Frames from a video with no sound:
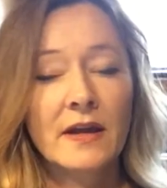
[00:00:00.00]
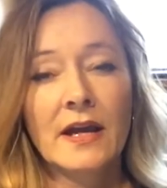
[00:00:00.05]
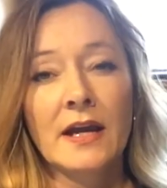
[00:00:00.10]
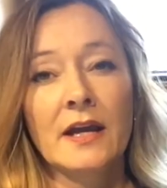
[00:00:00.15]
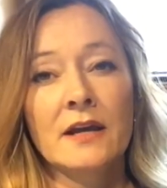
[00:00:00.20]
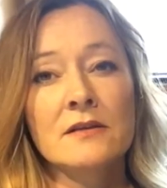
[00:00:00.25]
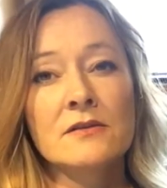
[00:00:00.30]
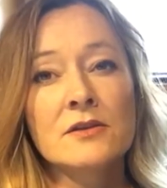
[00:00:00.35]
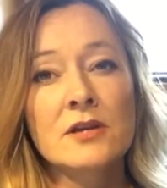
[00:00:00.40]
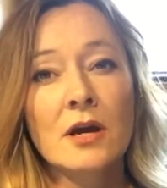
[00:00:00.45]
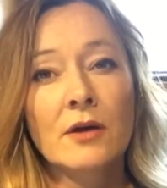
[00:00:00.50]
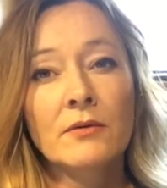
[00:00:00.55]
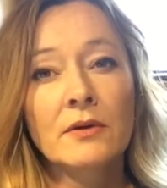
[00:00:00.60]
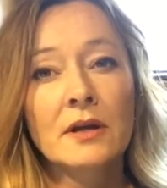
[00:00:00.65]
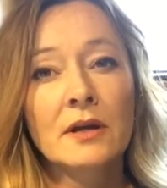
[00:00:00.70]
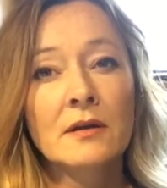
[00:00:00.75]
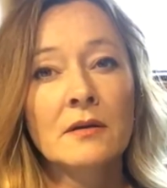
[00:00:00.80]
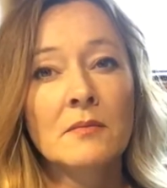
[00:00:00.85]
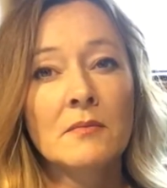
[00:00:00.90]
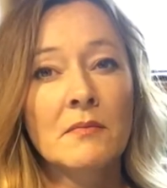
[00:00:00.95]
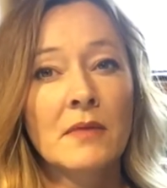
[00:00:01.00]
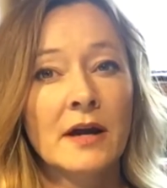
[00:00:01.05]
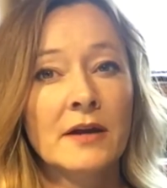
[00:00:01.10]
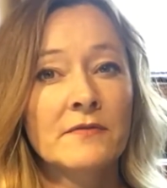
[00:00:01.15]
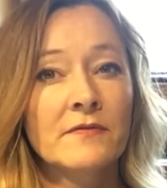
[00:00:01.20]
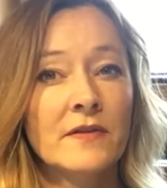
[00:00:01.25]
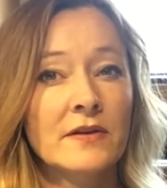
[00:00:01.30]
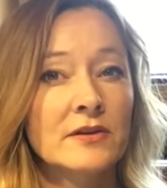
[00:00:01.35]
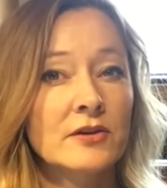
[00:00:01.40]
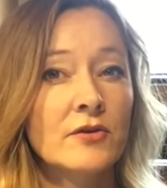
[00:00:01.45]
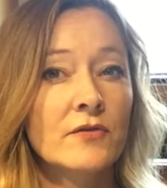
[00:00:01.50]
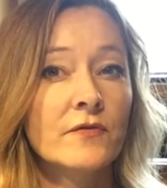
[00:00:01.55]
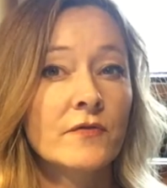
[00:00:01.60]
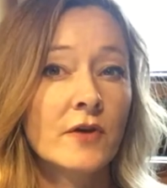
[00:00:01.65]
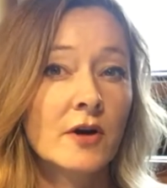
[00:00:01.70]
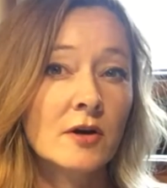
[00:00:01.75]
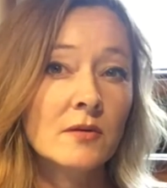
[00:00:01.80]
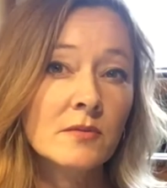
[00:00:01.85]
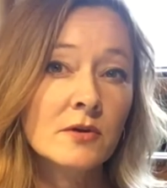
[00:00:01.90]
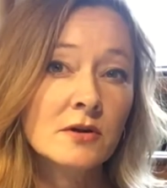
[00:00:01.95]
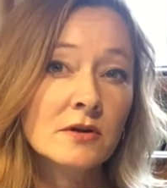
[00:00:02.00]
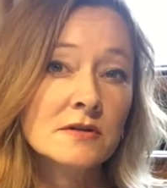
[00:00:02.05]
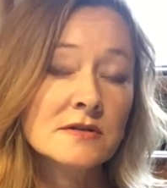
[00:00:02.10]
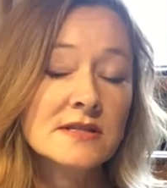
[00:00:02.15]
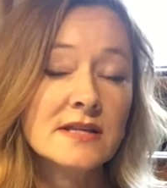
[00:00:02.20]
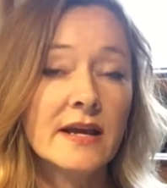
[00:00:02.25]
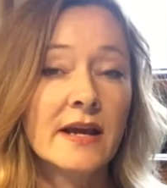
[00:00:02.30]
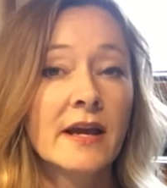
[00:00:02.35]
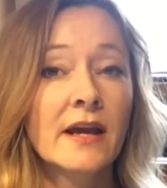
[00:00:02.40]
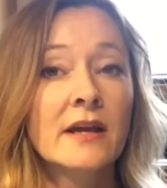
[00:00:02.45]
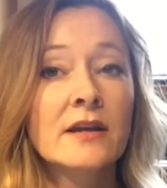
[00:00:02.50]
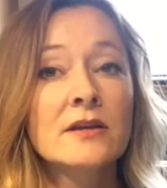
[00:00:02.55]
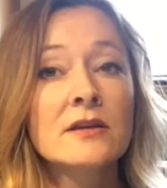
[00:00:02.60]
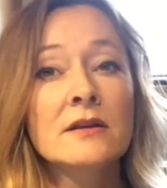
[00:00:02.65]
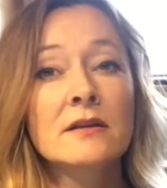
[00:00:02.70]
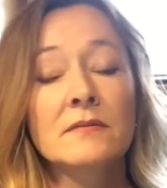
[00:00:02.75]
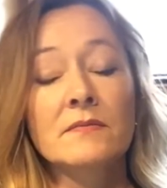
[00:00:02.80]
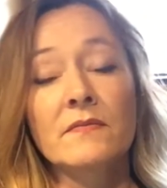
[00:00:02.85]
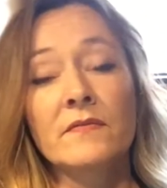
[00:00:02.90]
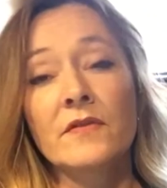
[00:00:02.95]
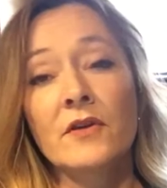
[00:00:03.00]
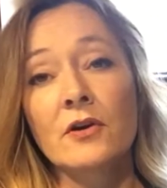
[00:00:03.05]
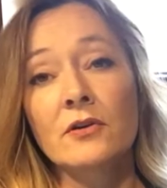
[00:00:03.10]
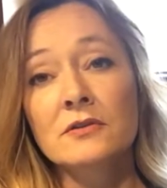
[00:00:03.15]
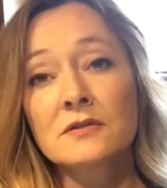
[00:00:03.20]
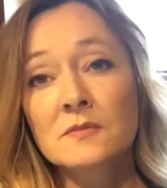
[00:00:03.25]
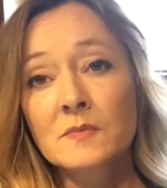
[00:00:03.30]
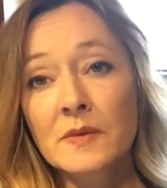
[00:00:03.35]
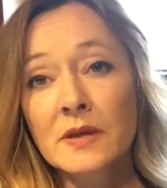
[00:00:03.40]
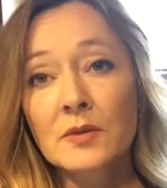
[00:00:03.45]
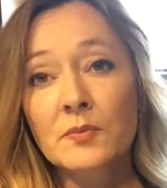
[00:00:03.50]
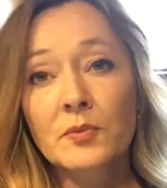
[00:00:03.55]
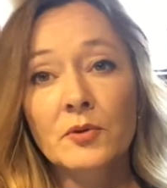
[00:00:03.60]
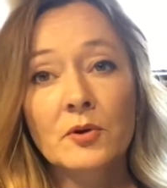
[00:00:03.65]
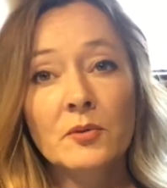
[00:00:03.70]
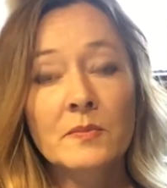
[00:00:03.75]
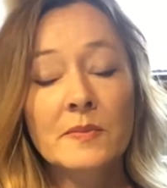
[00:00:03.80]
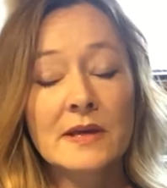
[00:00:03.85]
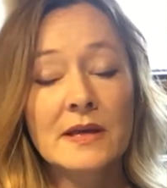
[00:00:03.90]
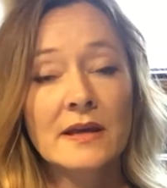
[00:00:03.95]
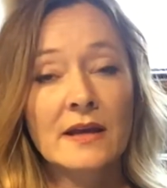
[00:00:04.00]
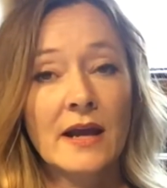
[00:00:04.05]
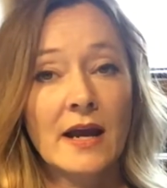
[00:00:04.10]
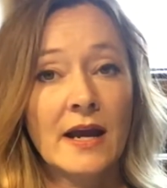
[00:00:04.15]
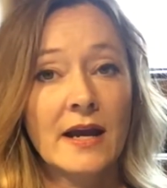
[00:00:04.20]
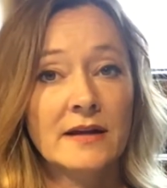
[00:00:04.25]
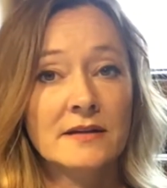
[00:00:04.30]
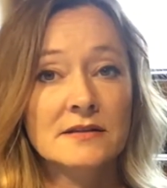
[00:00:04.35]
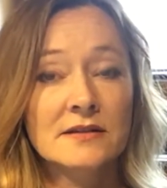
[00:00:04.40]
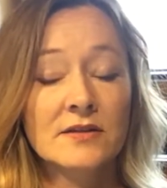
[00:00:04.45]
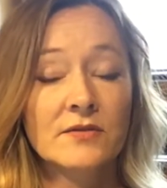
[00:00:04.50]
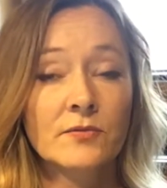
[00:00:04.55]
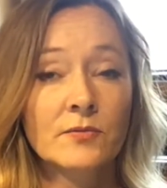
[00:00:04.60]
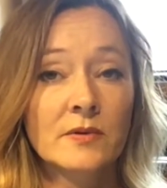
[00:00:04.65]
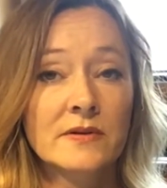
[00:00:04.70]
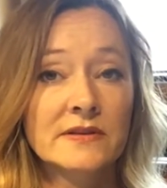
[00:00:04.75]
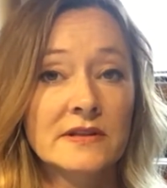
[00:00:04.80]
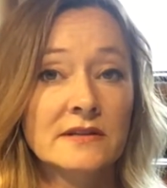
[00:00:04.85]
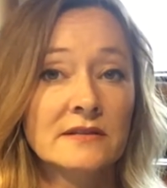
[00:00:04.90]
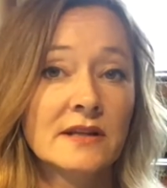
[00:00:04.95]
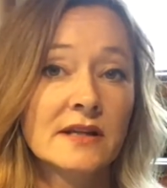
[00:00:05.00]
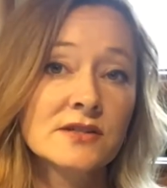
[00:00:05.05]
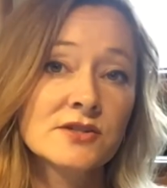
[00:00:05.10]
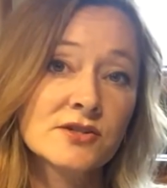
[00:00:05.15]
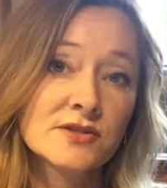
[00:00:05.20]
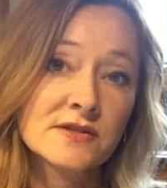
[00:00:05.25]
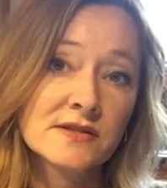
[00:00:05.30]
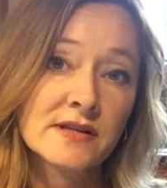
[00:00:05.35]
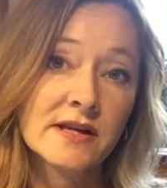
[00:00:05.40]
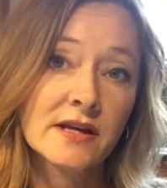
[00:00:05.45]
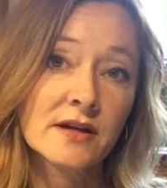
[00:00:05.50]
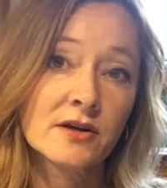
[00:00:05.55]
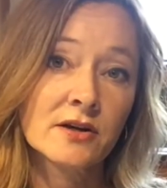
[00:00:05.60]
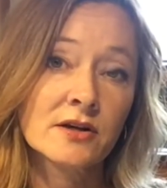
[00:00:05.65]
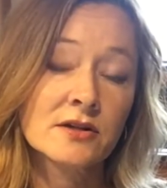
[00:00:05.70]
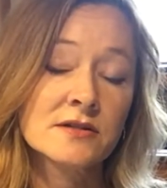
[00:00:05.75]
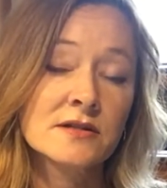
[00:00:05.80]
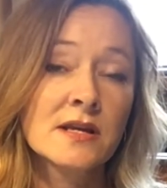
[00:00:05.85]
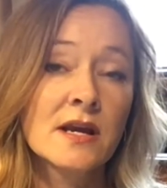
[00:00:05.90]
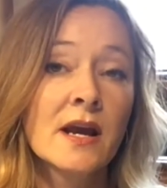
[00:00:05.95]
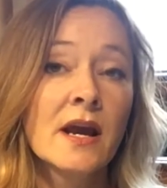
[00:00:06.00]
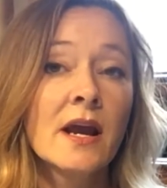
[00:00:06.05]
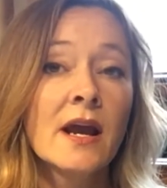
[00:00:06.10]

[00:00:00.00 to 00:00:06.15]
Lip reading: and knowing my fellow farmers and those people being active with the legislators